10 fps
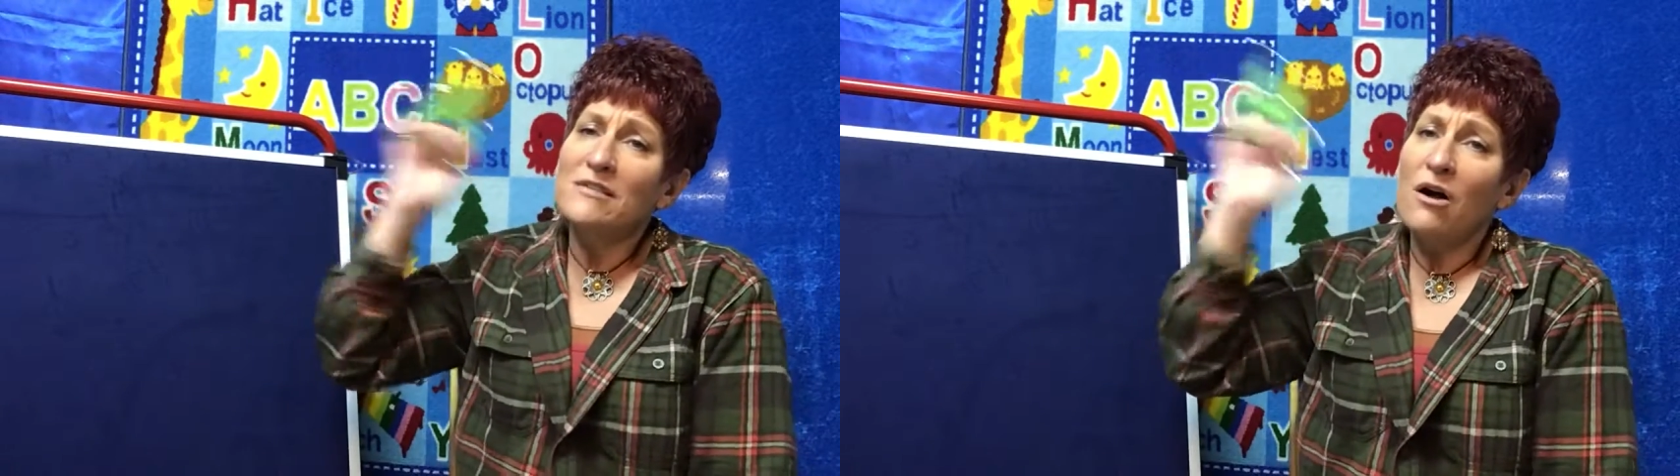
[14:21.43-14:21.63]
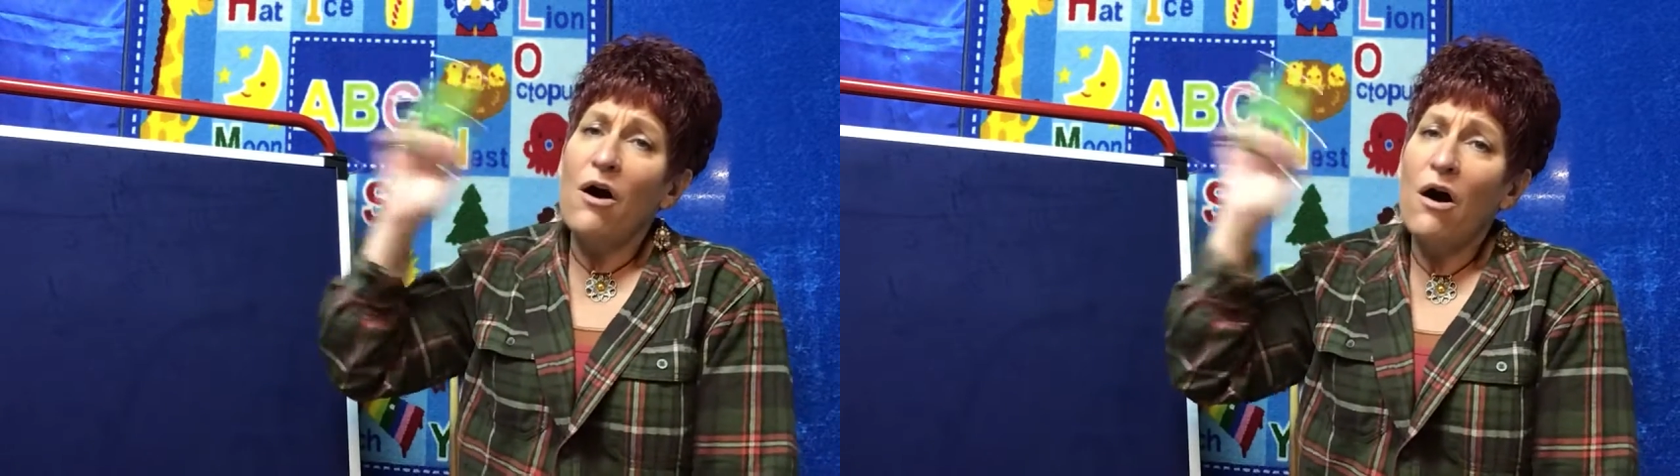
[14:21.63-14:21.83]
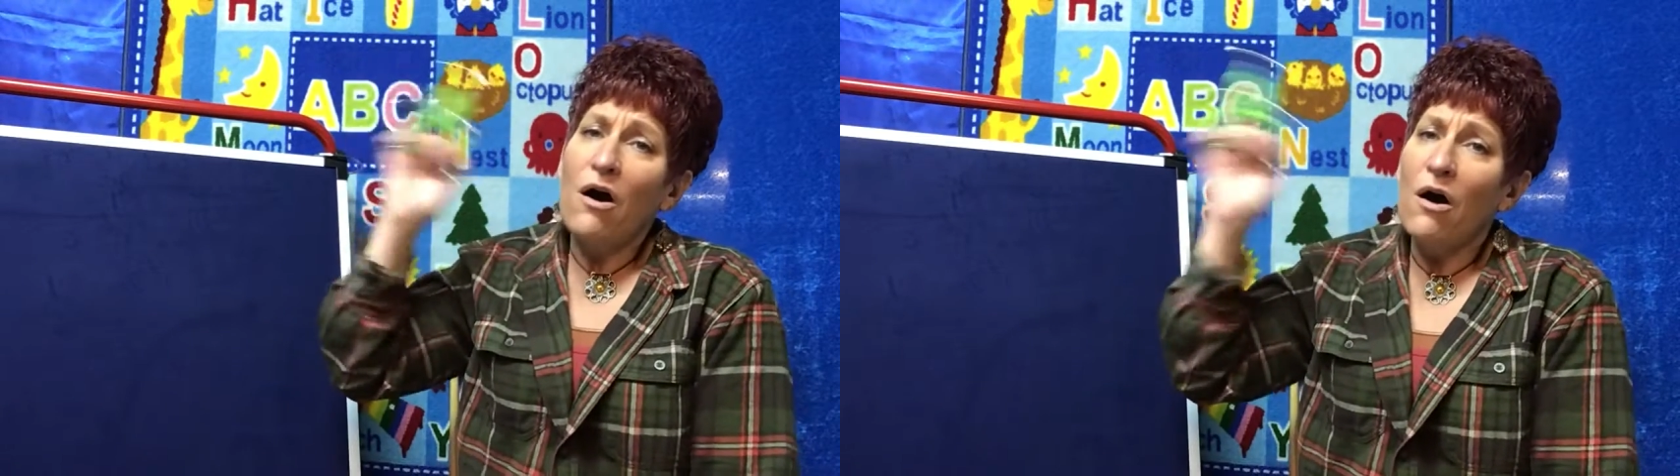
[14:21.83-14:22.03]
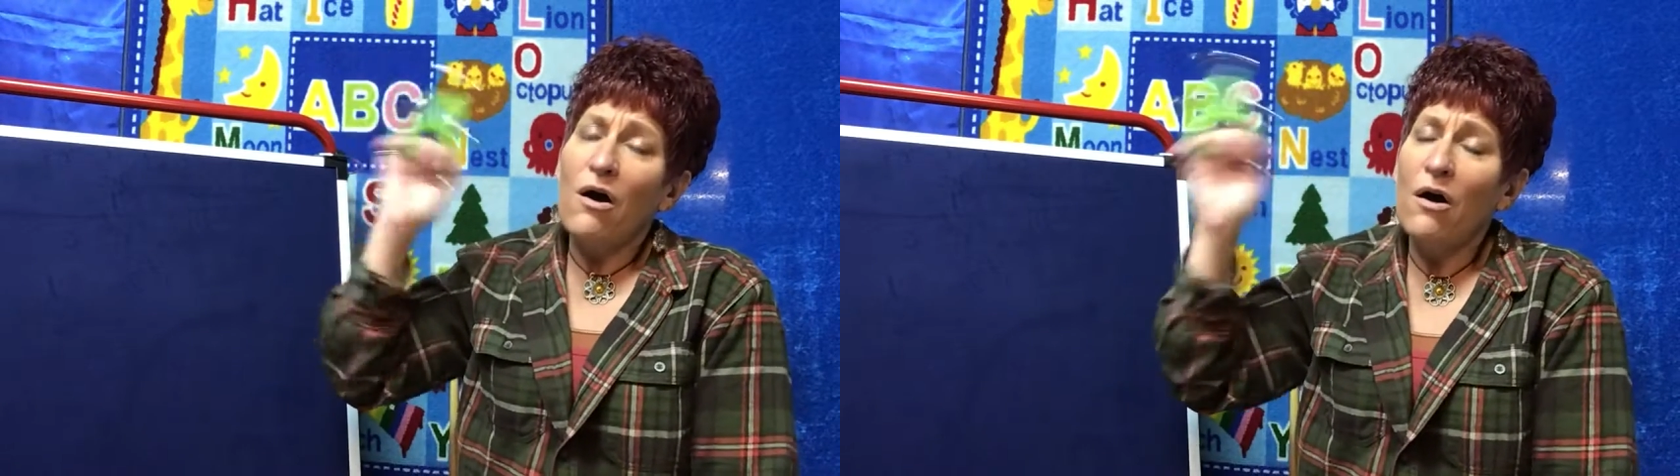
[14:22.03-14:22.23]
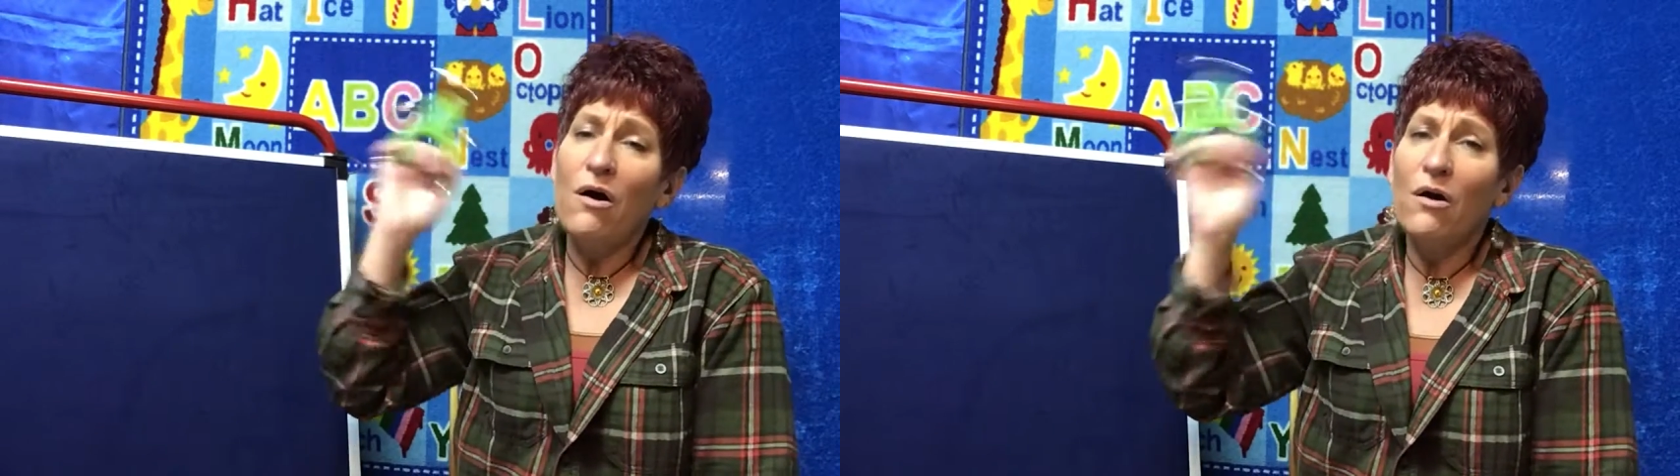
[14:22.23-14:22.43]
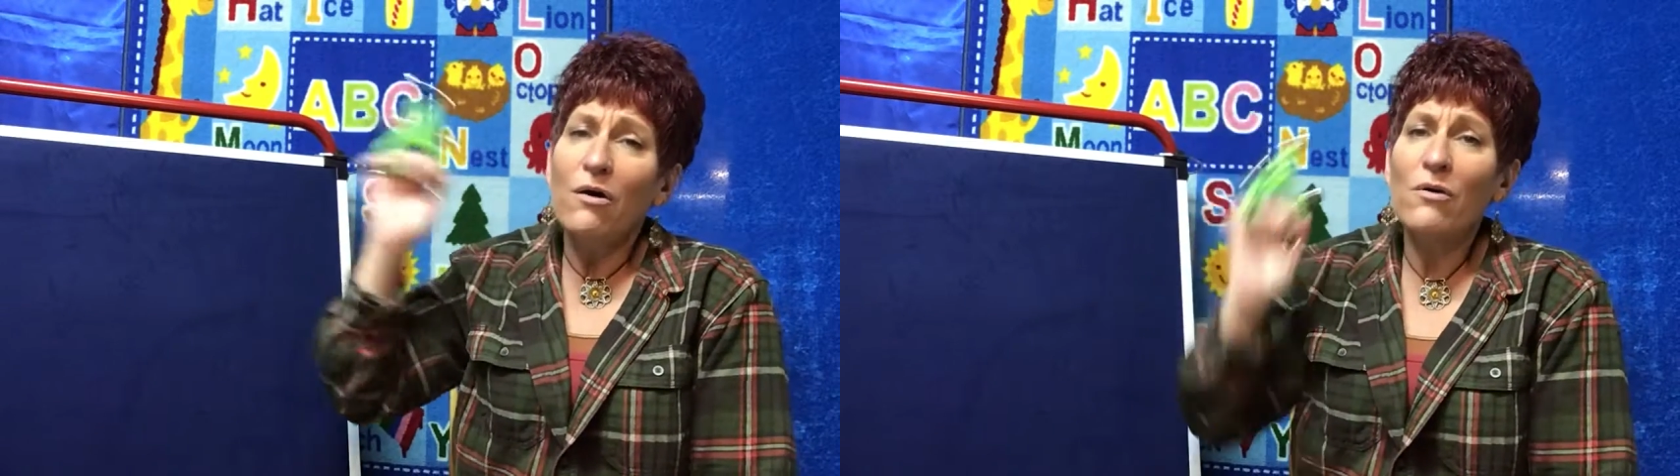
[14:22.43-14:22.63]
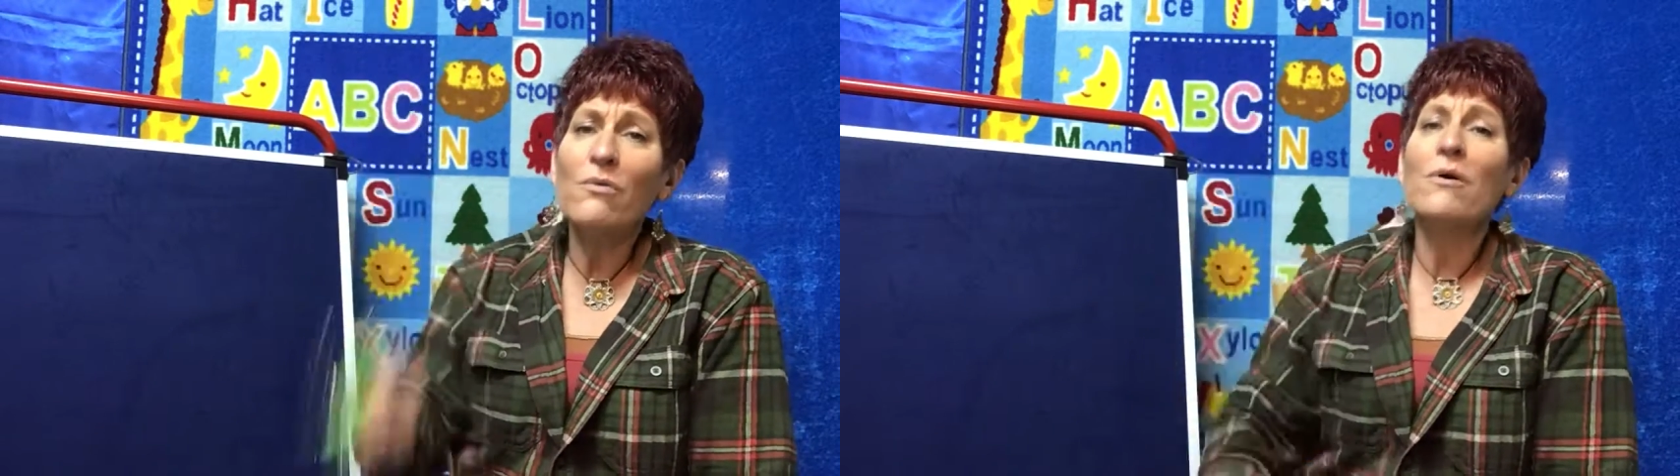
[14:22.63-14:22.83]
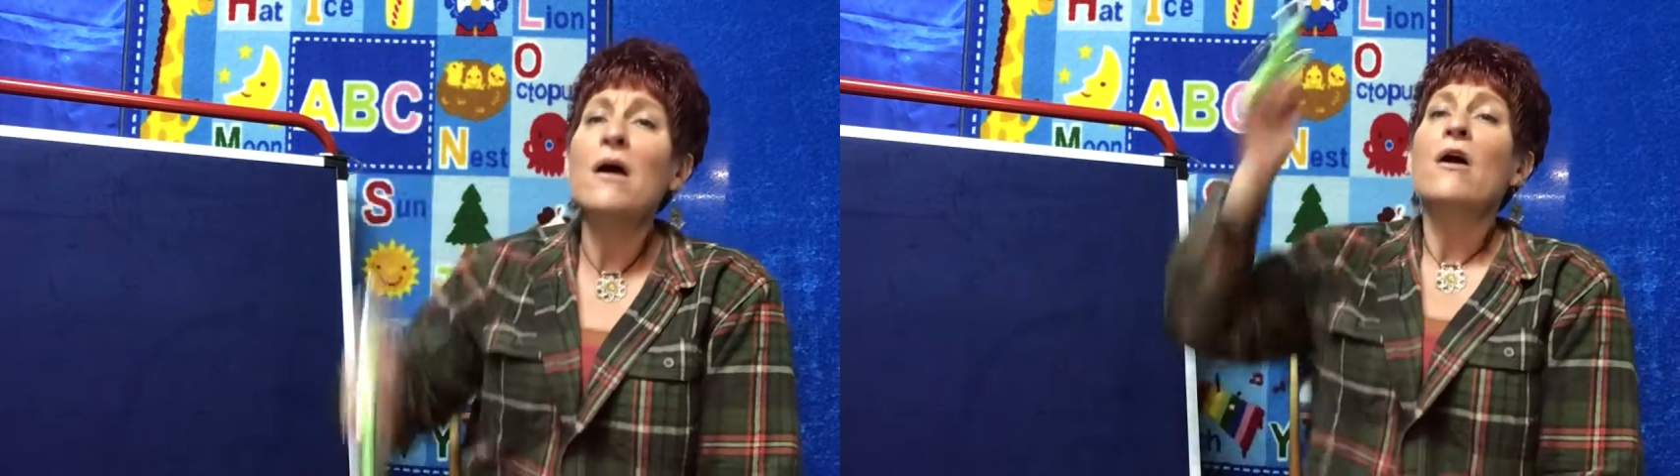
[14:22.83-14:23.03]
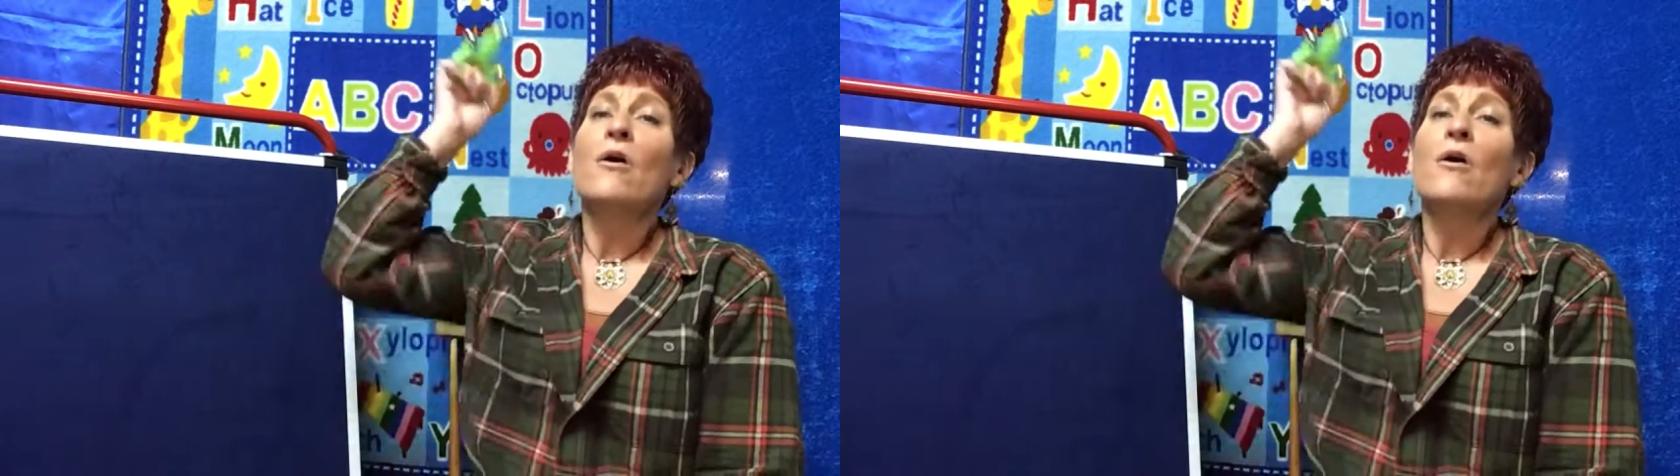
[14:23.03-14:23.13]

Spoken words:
so.